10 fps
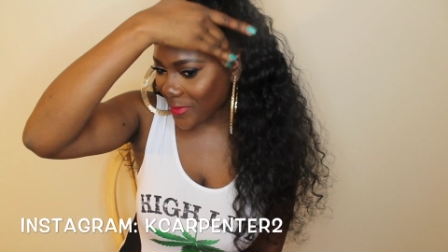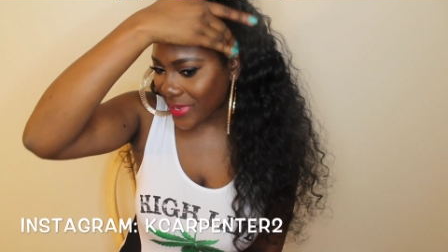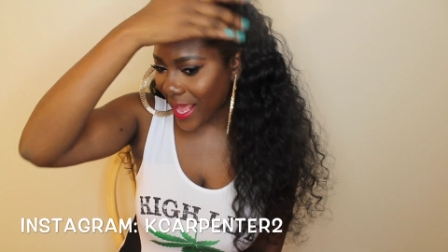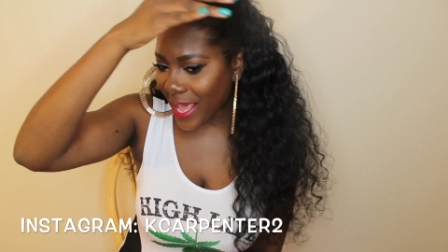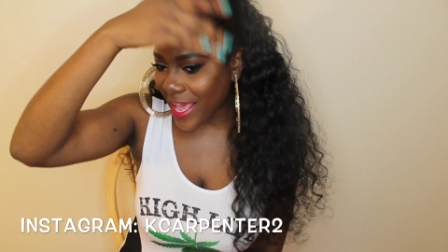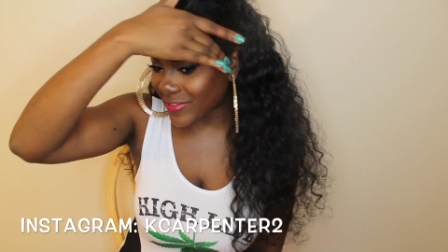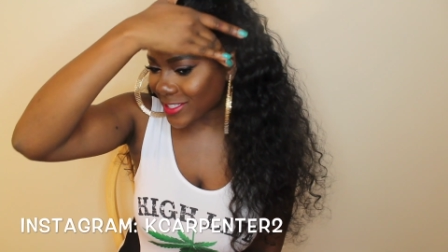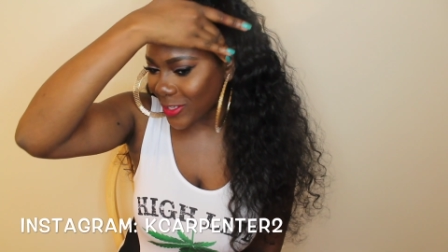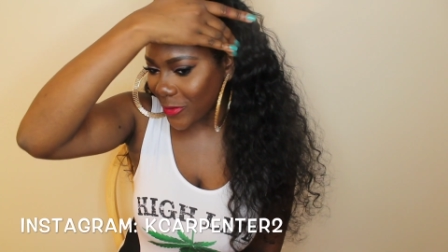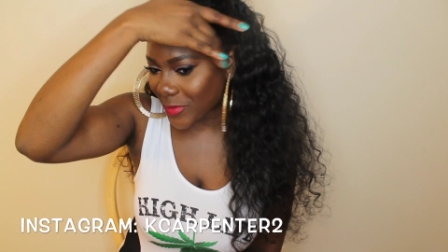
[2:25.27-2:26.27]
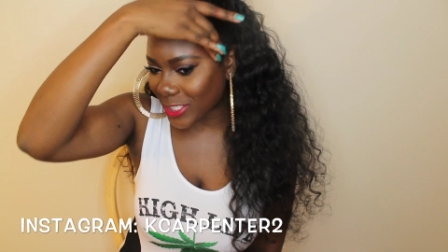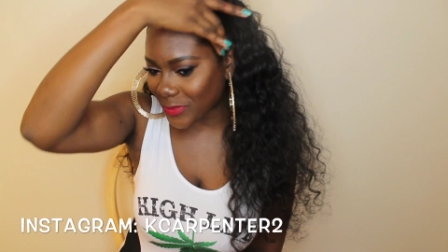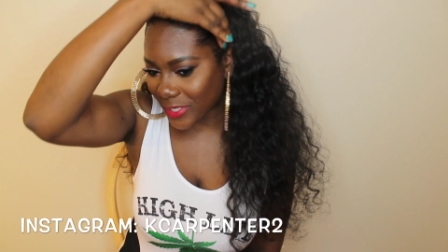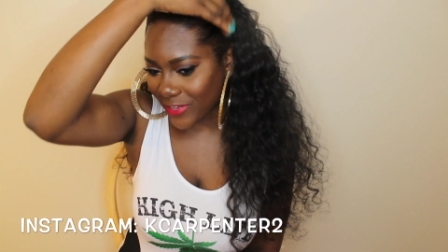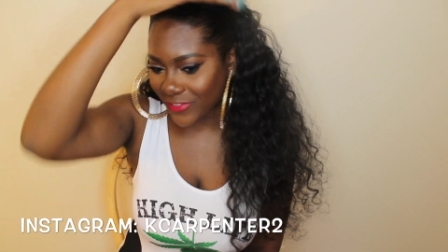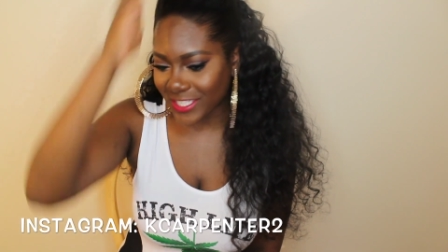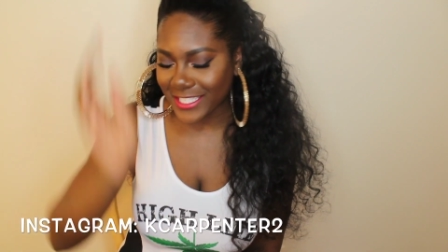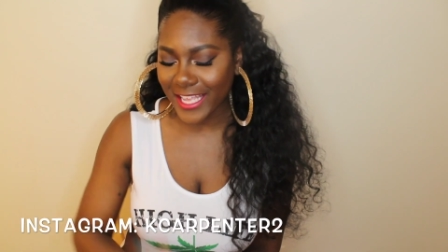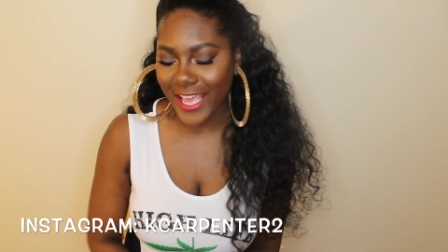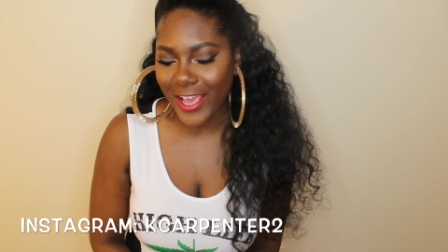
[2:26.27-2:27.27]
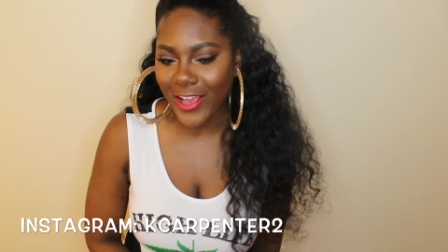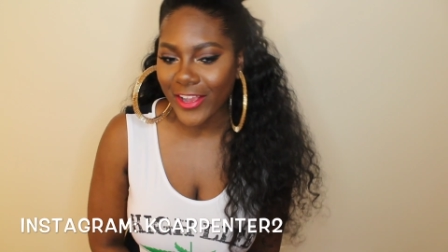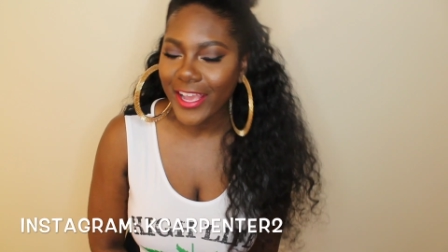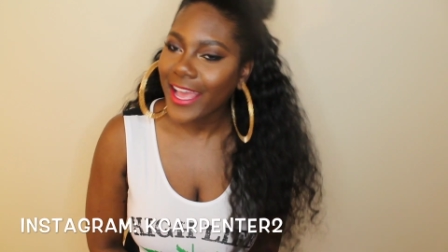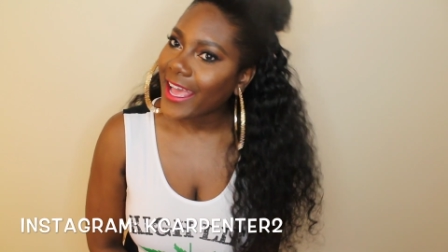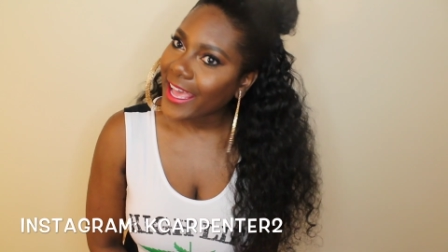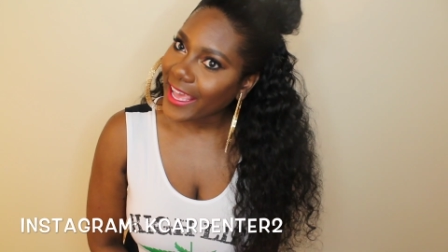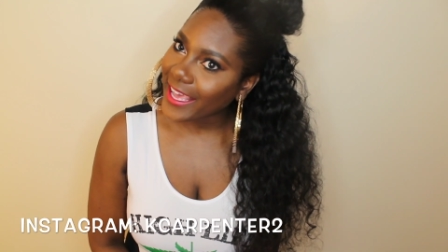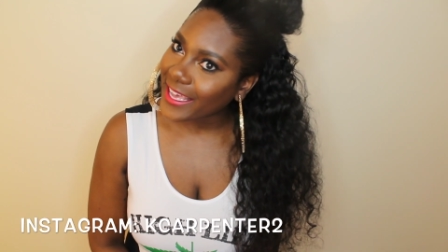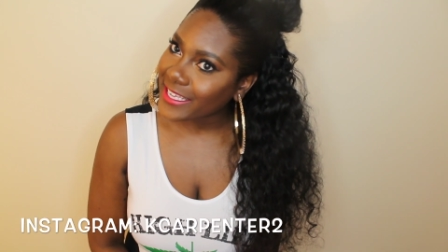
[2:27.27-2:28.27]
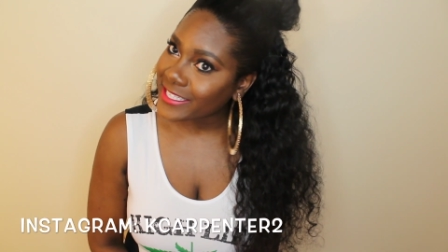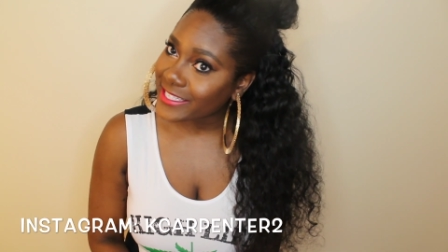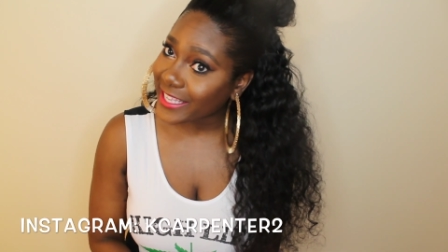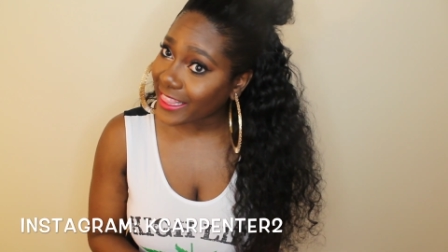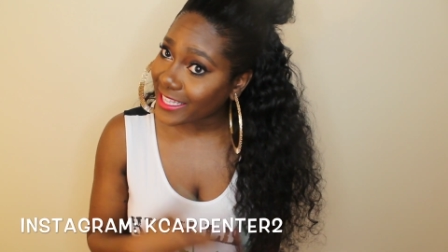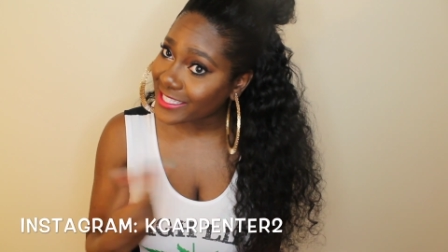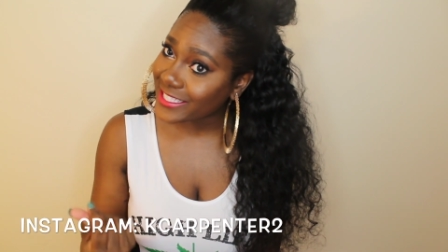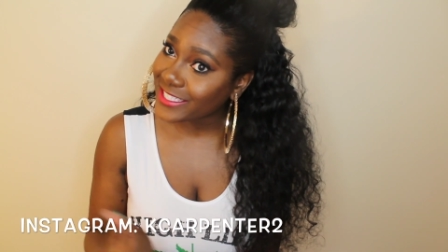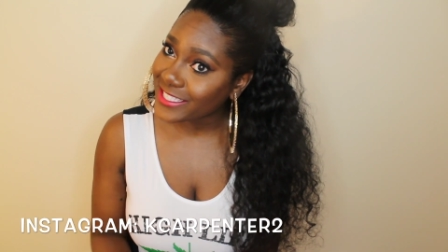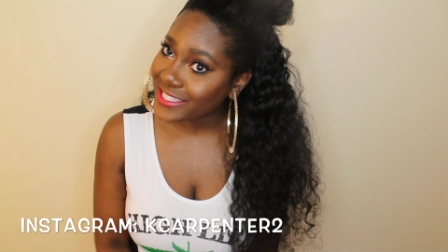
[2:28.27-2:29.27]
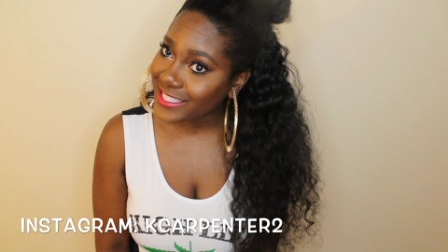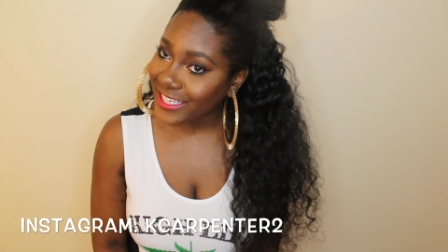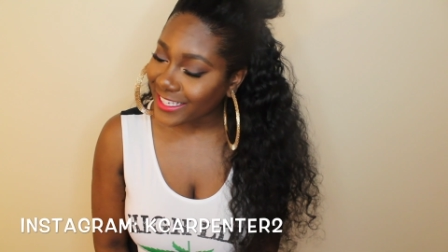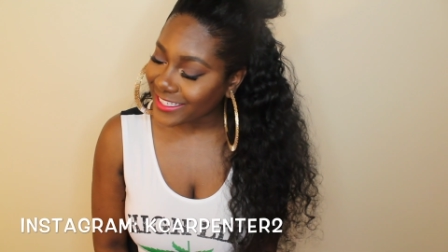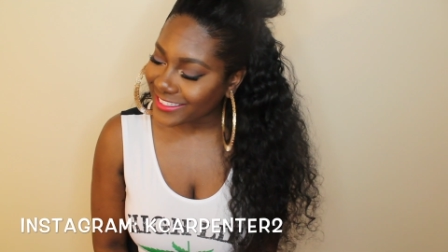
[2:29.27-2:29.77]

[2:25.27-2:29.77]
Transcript: But I have so much planned for this hair and this is just it.